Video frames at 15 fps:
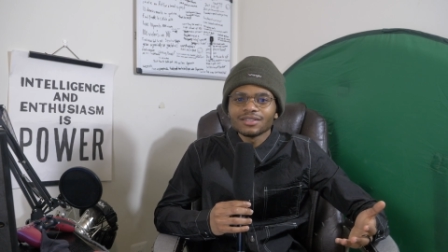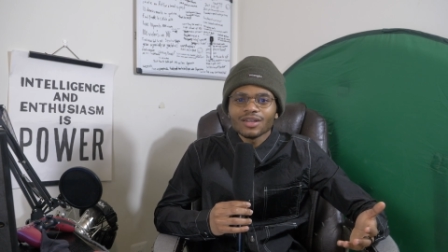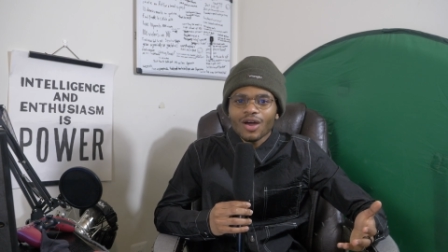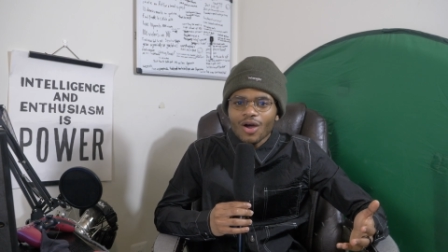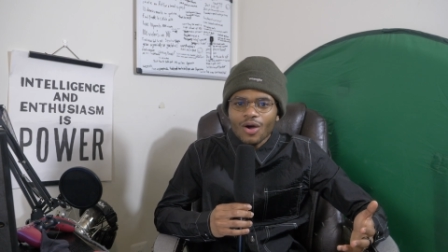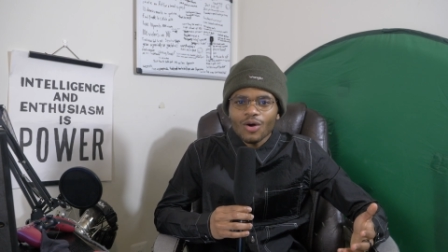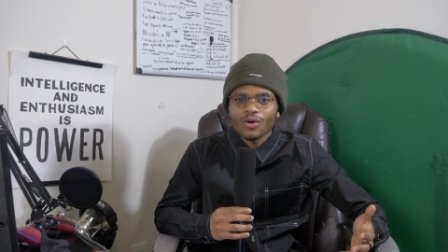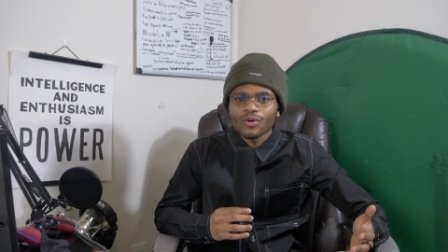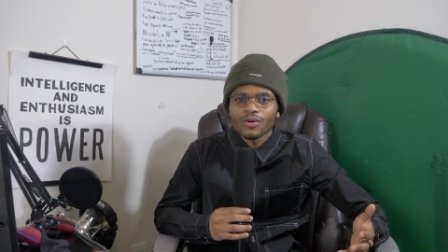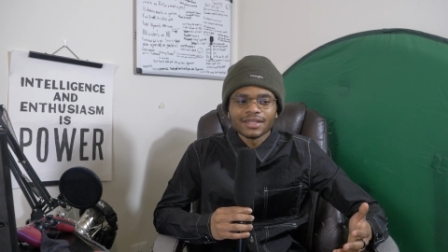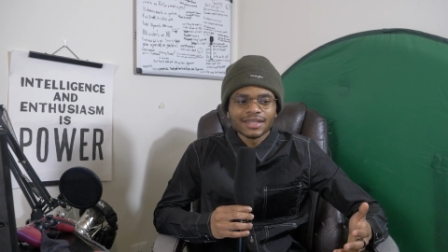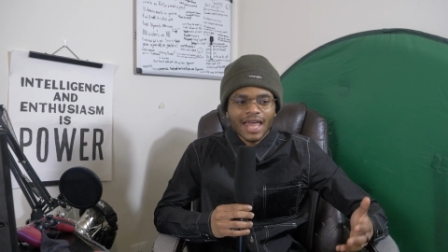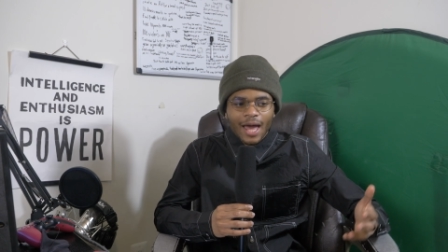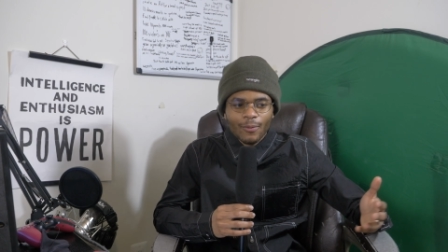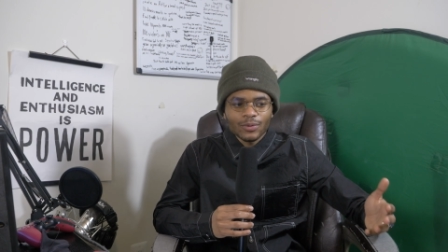No,
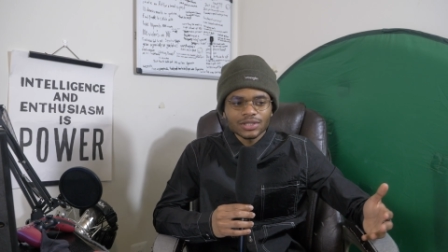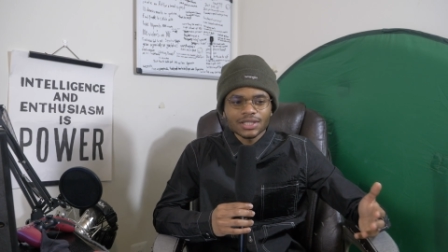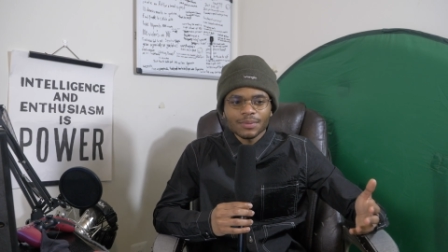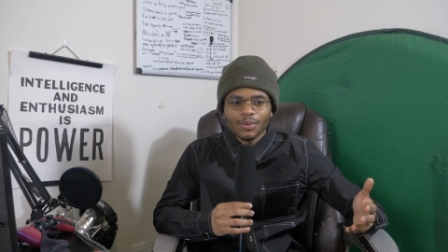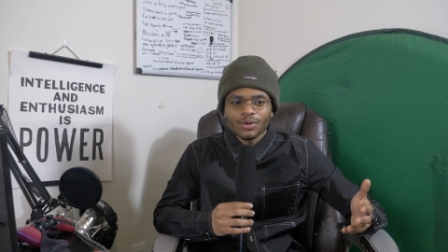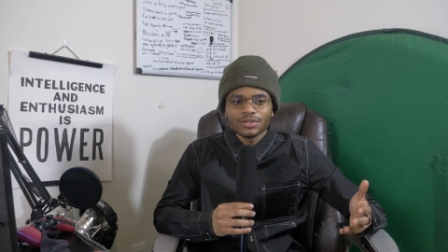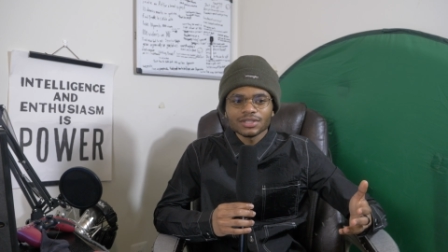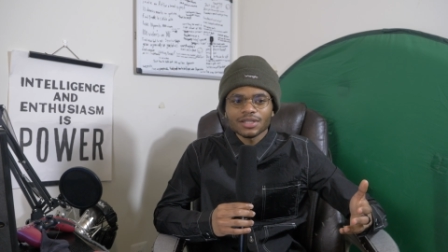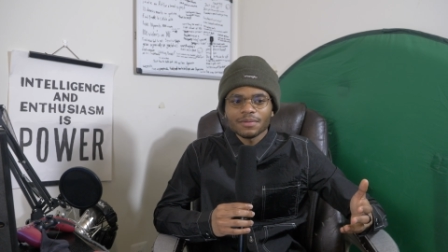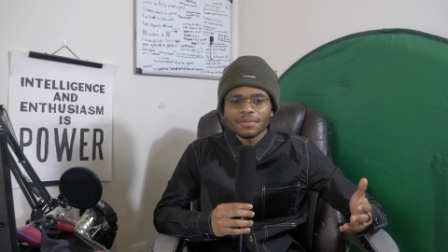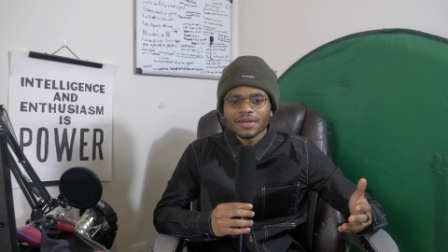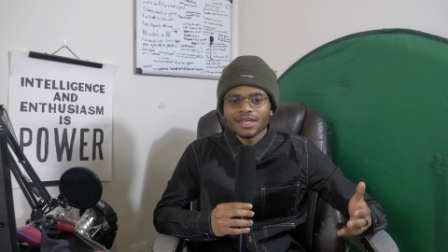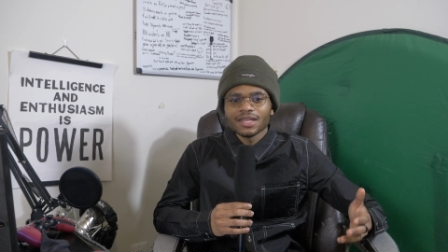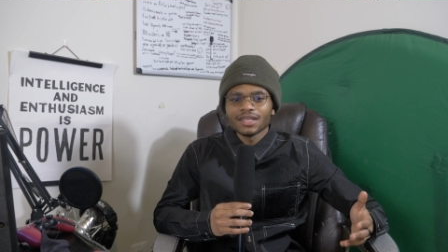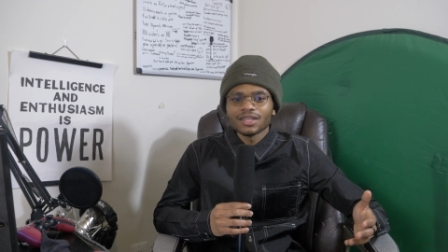that was supposed to have
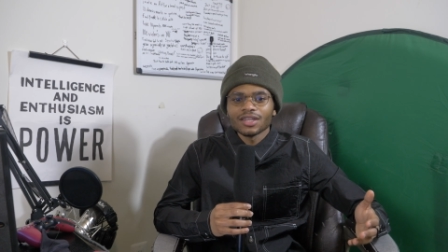been